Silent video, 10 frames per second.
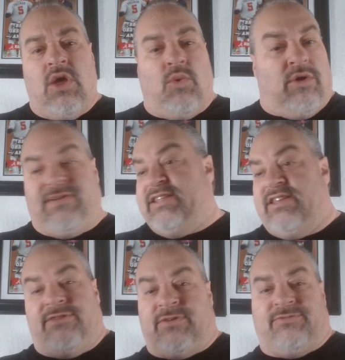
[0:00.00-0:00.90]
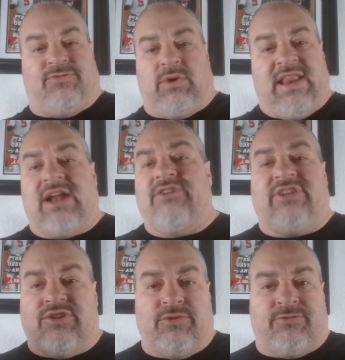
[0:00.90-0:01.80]
well, if he did it for the 49ers, he
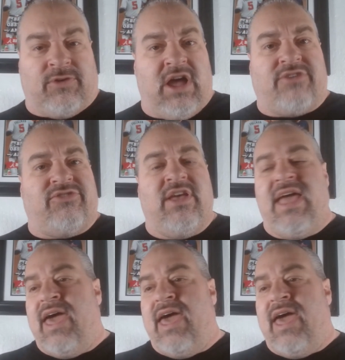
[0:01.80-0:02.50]
can do it for us.